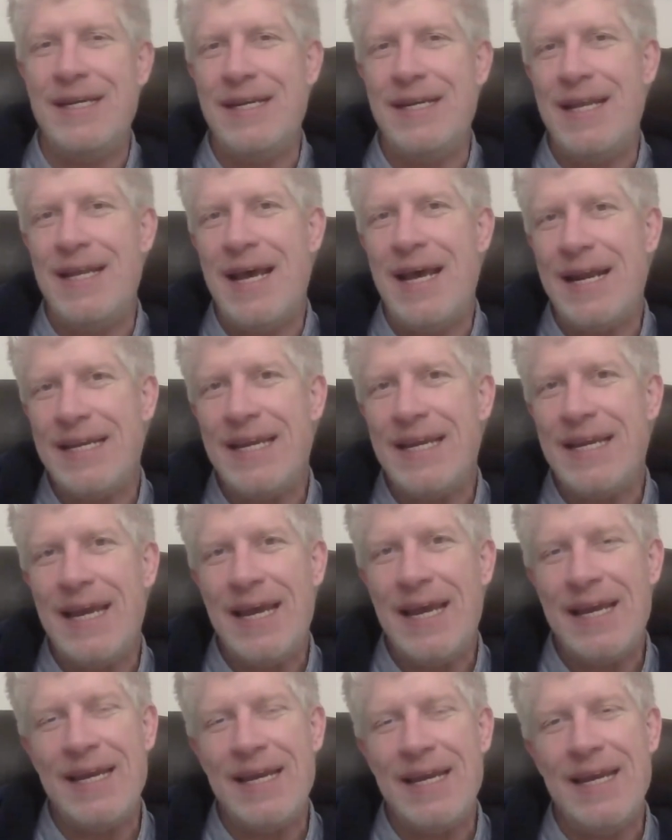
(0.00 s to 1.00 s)
and that
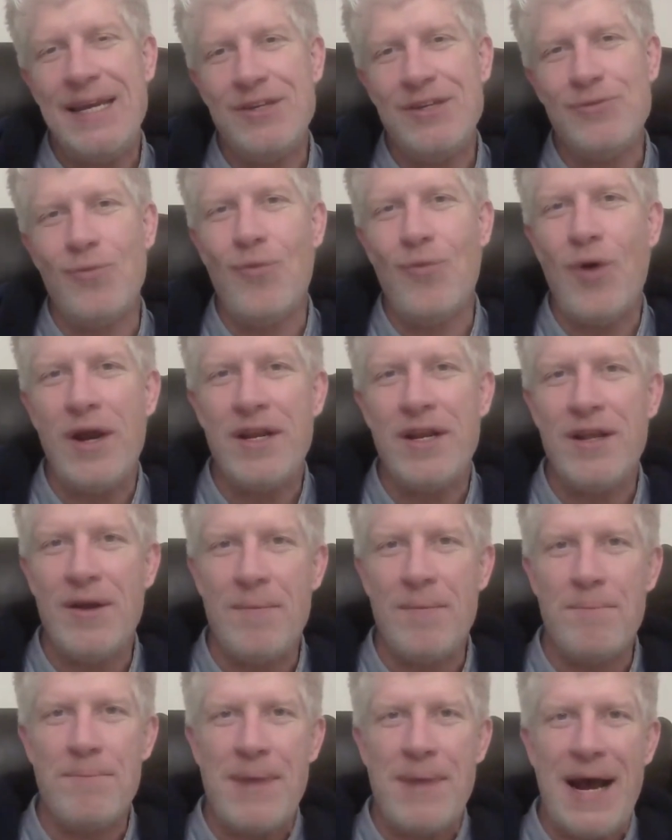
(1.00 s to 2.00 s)
again is what
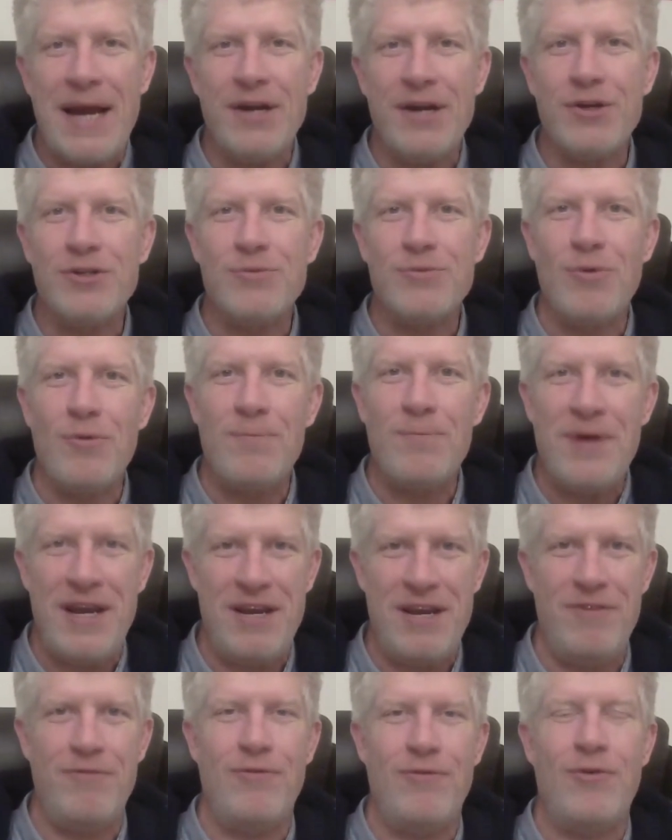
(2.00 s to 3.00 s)
buyers will
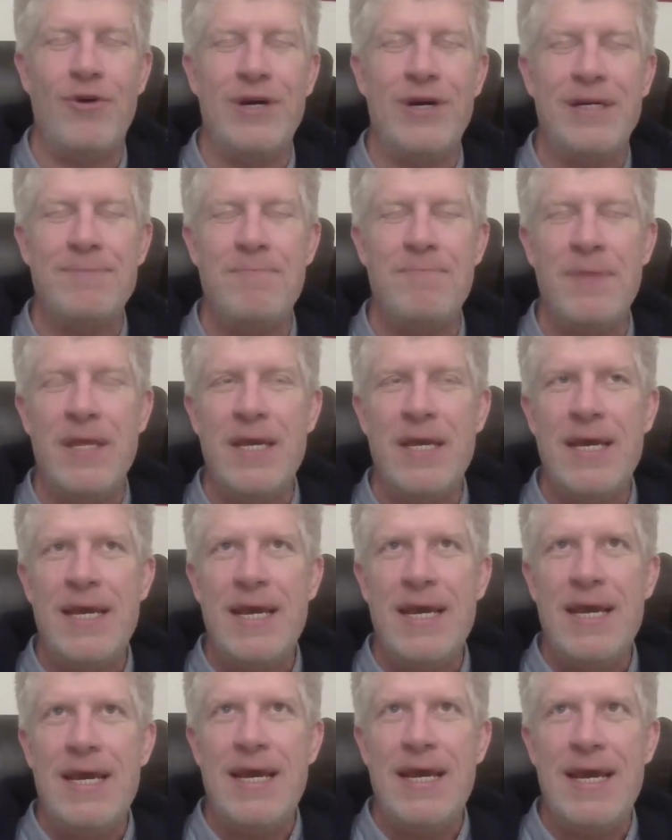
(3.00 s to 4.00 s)
pay for
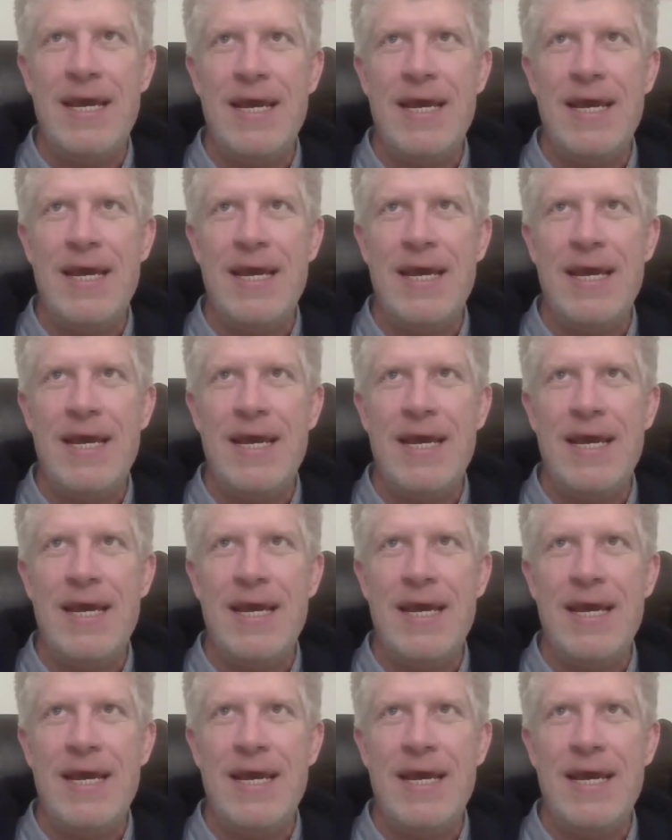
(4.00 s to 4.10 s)
it.